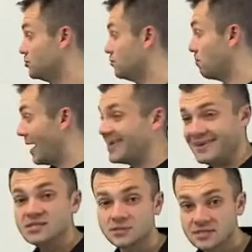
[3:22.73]
to buy
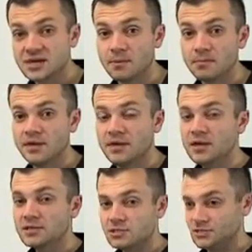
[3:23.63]
into this company,
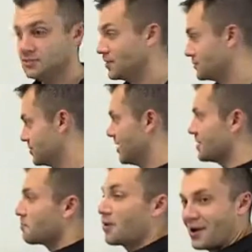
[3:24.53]
to
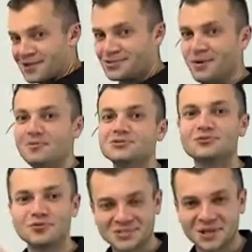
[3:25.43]
get the product, to be able
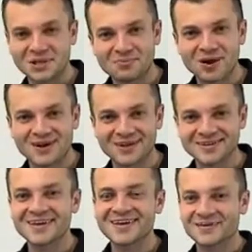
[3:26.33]
to resell the
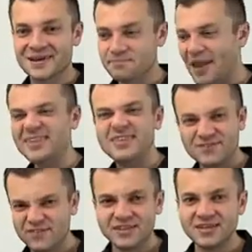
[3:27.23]
product, right? Pay the
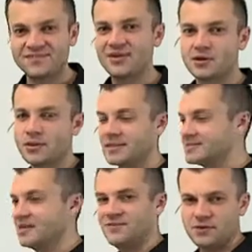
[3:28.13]
affiliate fee and all that
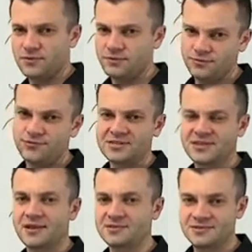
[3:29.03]
stuff. The direct
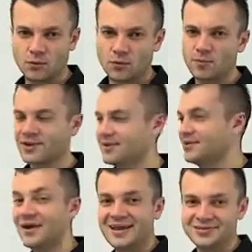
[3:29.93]
sales, network
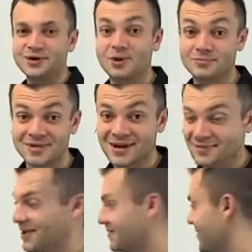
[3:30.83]
marketing, you guys know what I'm
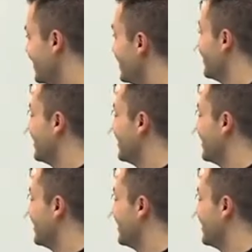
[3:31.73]
talking about, right?